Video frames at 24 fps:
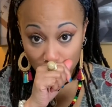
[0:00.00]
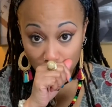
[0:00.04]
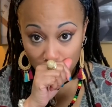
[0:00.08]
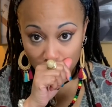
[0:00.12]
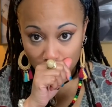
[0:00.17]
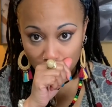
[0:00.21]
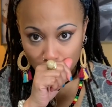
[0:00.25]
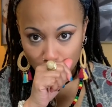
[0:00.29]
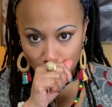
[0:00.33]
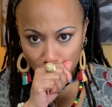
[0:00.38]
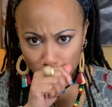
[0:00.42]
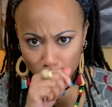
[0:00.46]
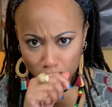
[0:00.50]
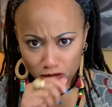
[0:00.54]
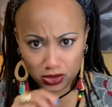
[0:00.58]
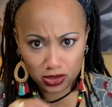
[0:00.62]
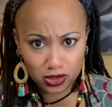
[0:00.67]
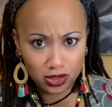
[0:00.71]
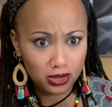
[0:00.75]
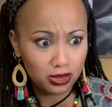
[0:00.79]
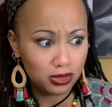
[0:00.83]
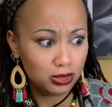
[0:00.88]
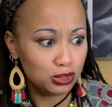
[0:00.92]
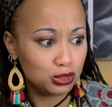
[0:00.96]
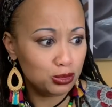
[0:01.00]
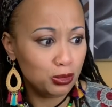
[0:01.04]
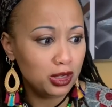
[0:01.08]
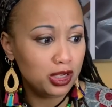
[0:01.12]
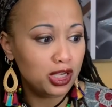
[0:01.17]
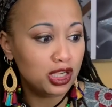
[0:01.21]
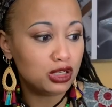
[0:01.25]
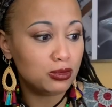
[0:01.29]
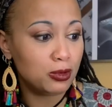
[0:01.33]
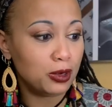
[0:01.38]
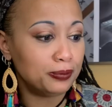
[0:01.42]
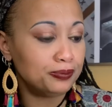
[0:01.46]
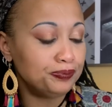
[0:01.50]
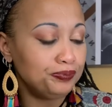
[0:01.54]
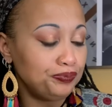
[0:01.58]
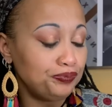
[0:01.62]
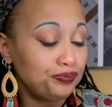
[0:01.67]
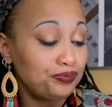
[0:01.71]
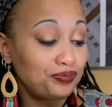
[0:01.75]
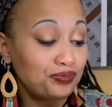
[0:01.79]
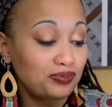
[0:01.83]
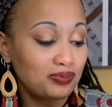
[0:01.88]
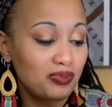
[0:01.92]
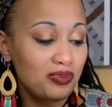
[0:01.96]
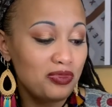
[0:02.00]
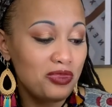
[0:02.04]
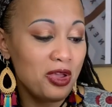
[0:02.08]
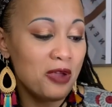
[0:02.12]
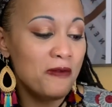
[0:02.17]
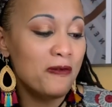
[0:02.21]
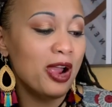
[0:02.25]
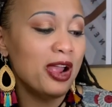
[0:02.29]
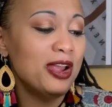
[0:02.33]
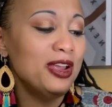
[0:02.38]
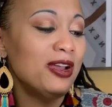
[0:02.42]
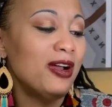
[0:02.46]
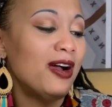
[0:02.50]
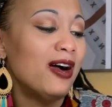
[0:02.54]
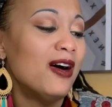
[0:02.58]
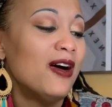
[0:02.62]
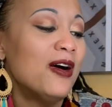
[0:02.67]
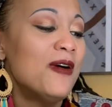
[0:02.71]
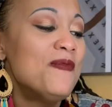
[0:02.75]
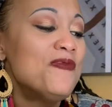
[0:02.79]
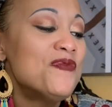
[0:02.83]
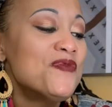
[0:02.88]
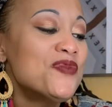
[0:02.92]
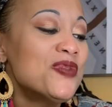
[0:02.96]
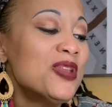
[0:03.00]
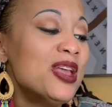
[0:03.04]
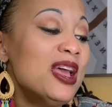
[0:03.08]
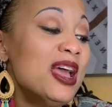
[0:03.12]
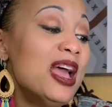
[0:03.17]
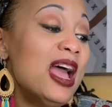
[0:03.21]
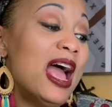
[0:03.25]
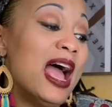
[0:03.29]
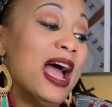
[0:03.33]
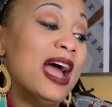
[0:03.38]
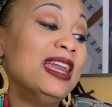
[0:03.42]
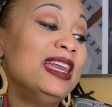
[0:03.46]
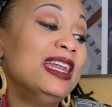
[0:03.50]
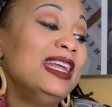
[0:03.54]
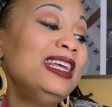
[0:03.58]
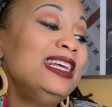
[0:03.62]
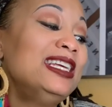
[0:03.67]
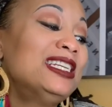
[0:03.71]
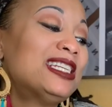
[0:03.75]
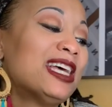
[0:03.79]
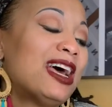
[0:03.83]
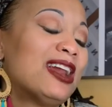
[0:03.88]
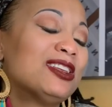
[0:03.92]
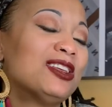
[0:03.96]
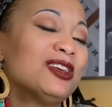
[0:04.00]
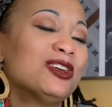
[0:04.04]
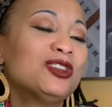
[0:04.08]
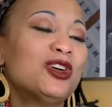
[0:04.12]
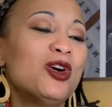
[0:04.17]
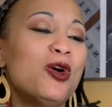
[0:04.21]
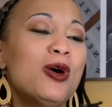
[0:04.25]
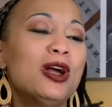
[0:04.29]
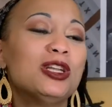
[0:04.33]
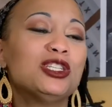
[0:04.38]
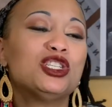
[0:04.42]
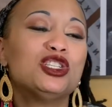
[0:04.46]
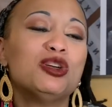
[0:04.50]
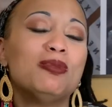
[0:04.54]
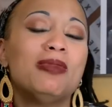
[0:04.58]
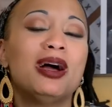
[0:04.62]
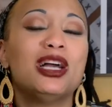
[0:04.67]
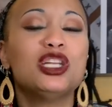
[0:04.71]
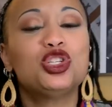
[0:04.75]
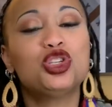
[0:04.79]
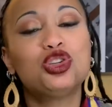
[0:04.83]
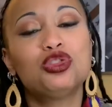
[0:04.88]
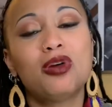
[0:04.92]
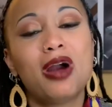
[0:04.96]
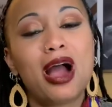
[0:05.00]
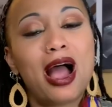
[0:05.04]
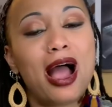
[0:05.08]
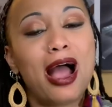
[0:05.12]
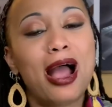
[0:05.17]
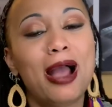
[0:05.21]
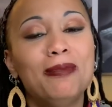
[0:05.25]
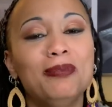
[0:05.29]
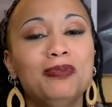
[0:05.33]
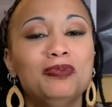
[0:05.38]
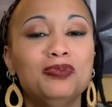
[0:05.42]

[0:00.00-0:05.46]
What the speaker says: Ooh, excuse me. Right, y'all. And these shadows are going to my tribe